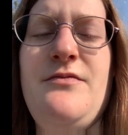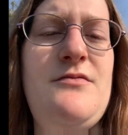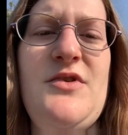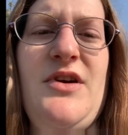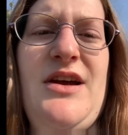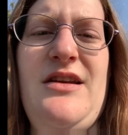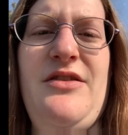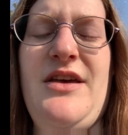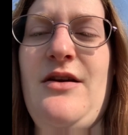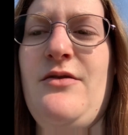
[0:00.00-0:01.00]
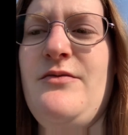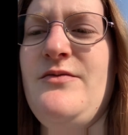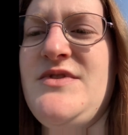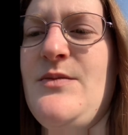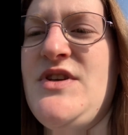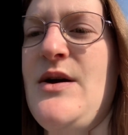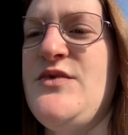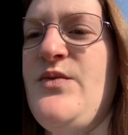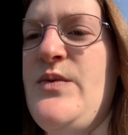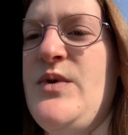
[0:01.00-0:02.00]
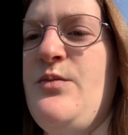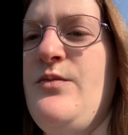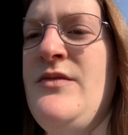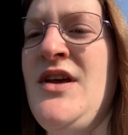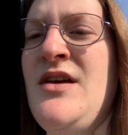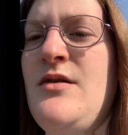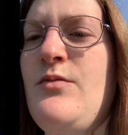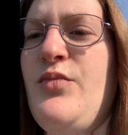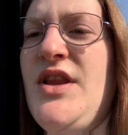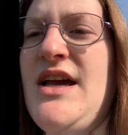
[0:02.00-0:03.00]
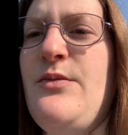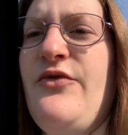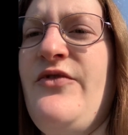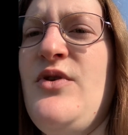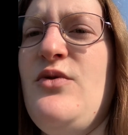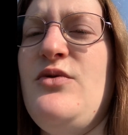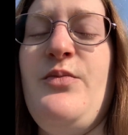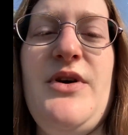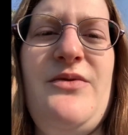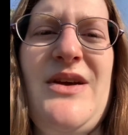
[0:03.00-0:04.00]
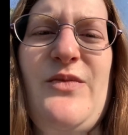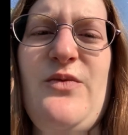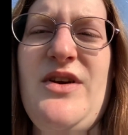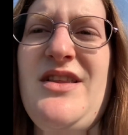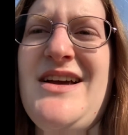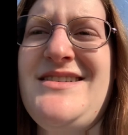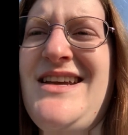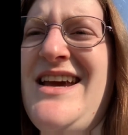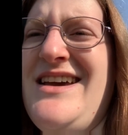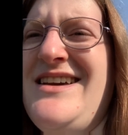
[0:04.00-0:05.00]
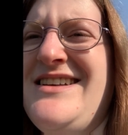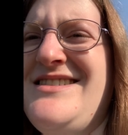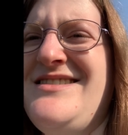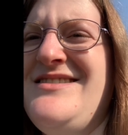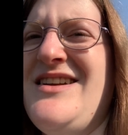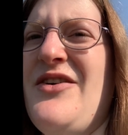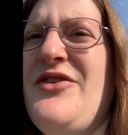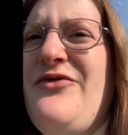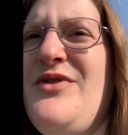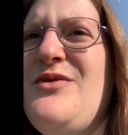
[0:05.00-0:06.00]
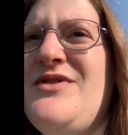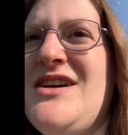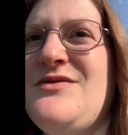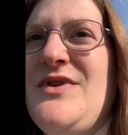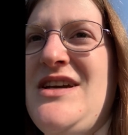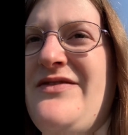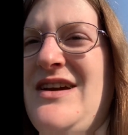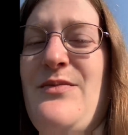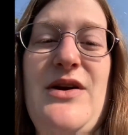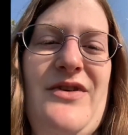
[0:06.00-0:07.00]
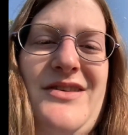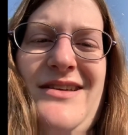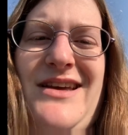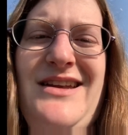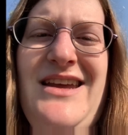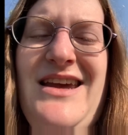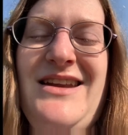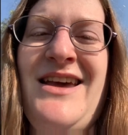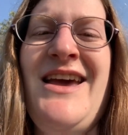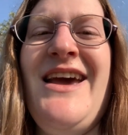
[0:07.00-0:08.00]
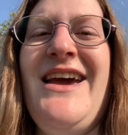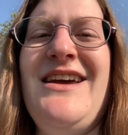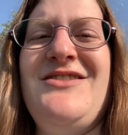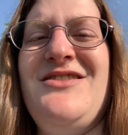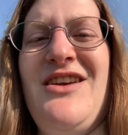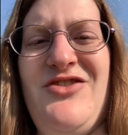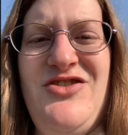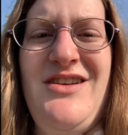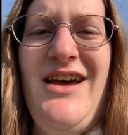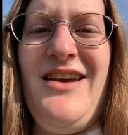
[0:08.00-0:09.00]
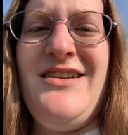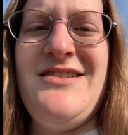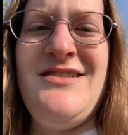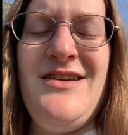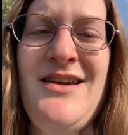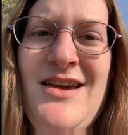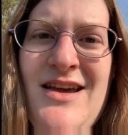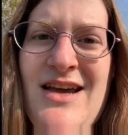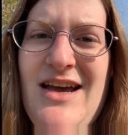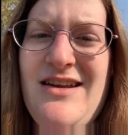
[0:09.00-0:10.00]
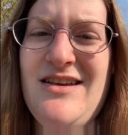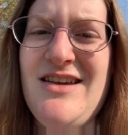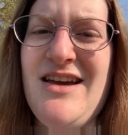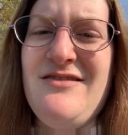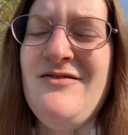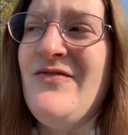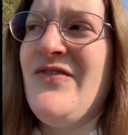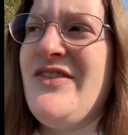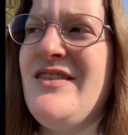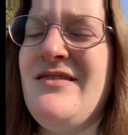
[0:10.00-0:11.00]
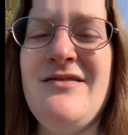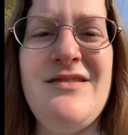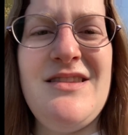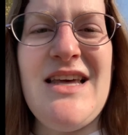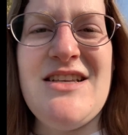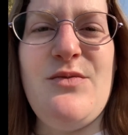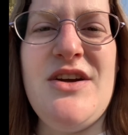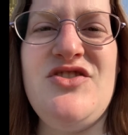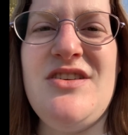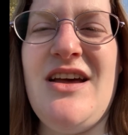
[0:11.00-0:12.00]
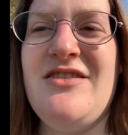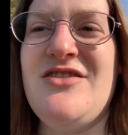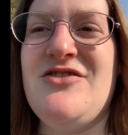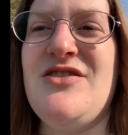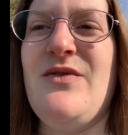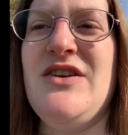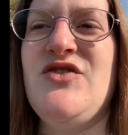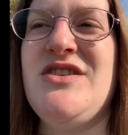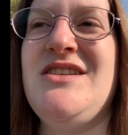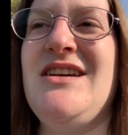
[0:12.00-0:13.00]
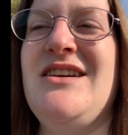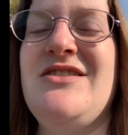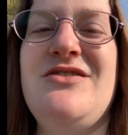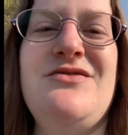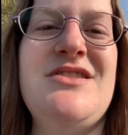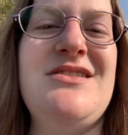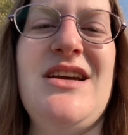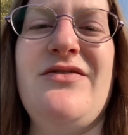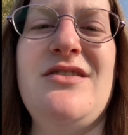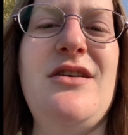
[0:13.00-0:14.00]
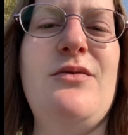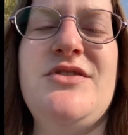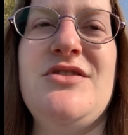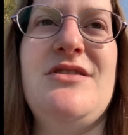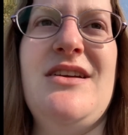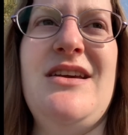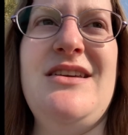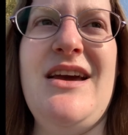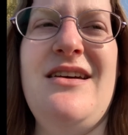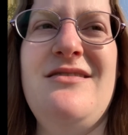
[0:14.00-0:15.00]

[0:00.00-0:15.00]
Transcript: or anything. Sometimes we would blame food, but then we realized, hey, it's not the food, because we're giving them everything they need. It's their genetics. And again, that's why genetics are so interesting, because you just never know what you're gonna get.